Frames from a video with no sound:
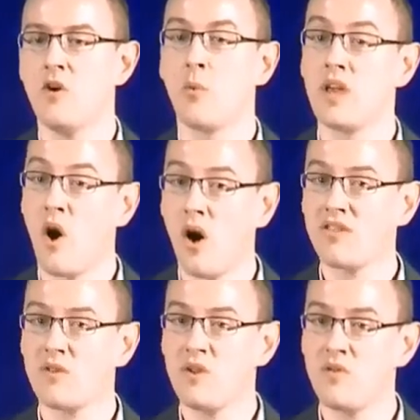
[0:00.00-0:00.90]
we
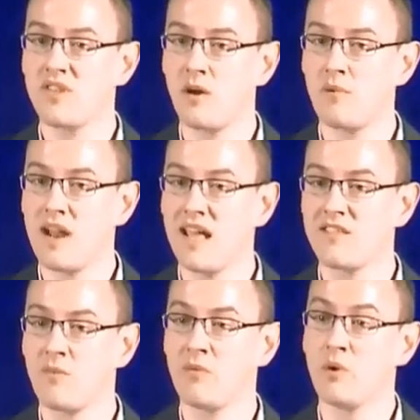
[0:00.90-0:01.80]
also use our
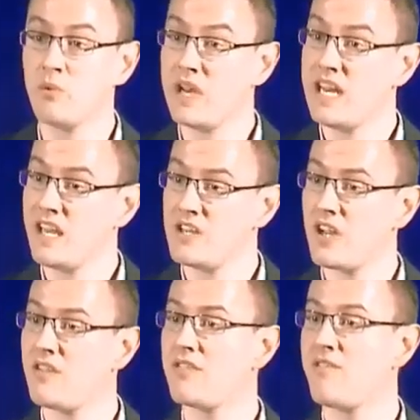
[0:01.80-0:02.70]
brains when we're reading each
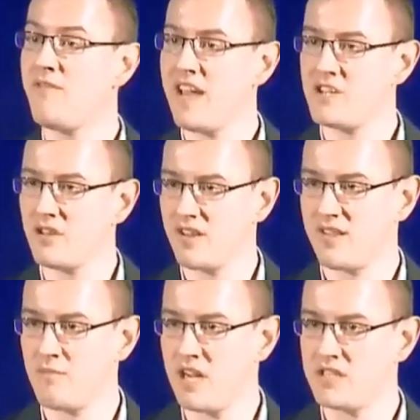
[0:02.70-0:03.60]
other's facial
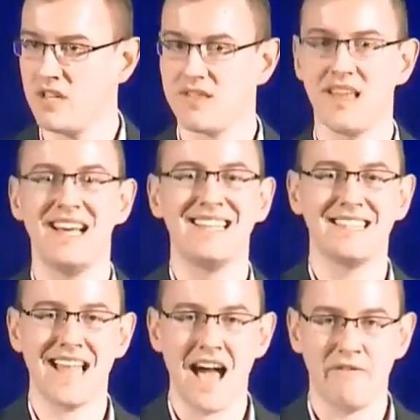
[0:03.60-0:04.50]
expressions,
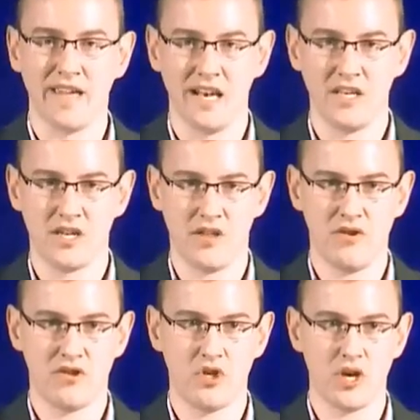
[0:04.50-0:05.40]
laughing at each
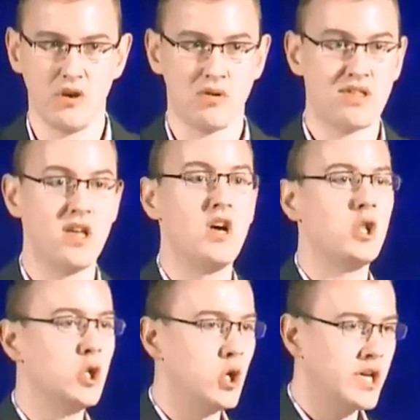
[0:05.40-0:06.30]
other's jokes,
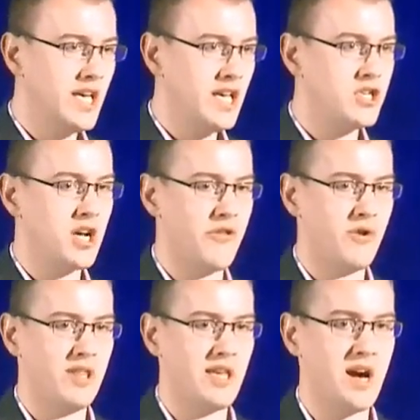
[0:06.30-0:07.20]
looking each other
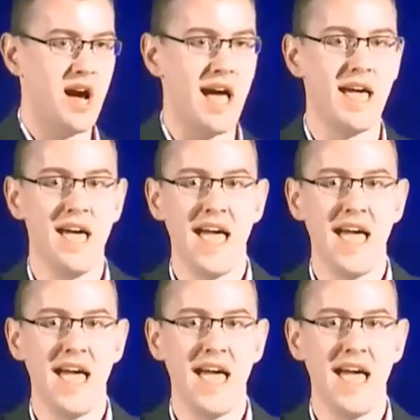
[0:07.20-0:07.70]
in the eye.